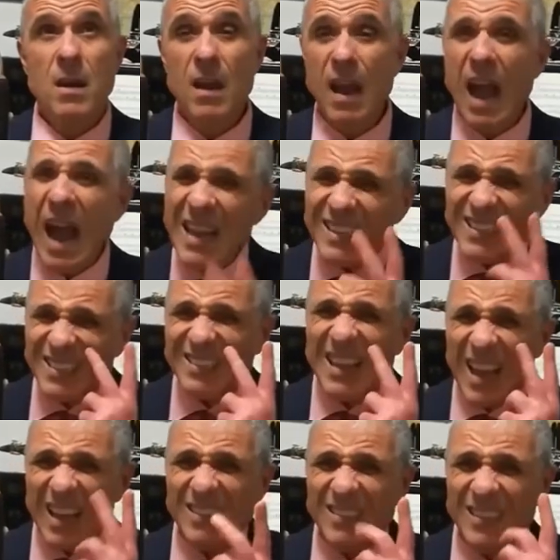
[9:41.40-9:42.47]
I
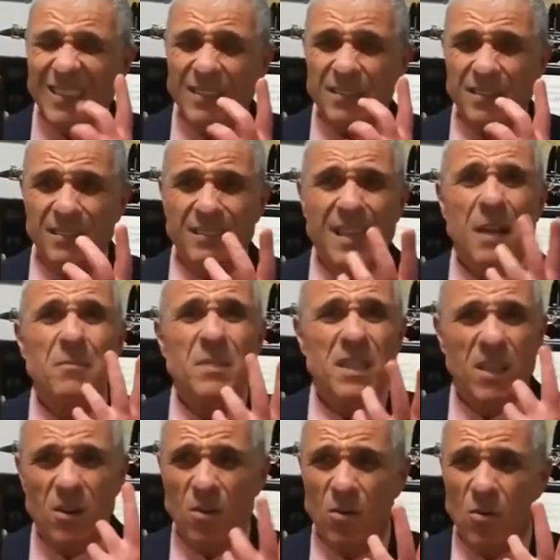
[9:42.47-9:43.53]
studied times
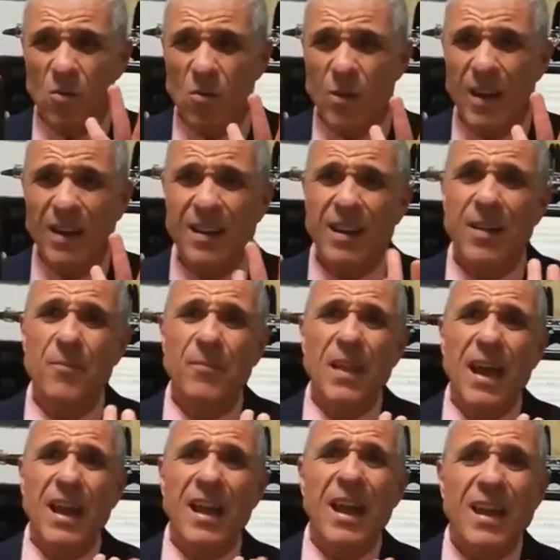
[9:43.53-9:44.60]
ago when
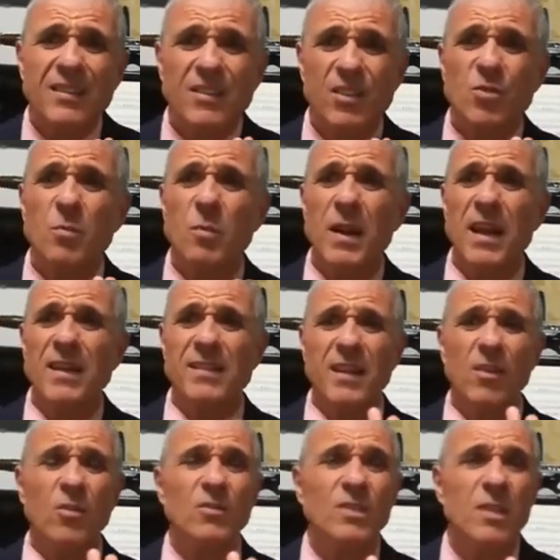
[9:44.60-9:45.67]
I had to play the
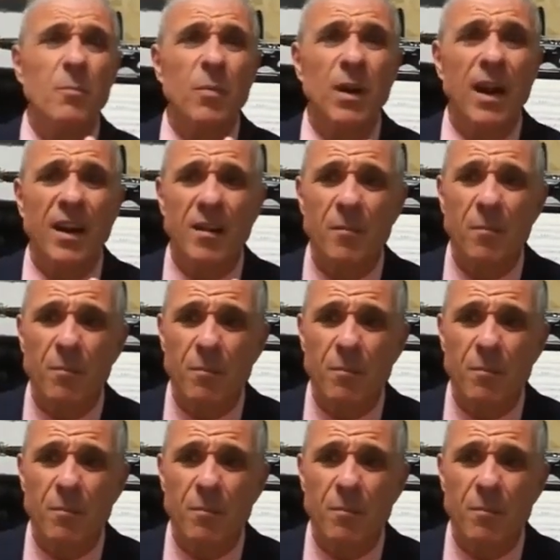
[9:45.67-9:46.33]
contemporary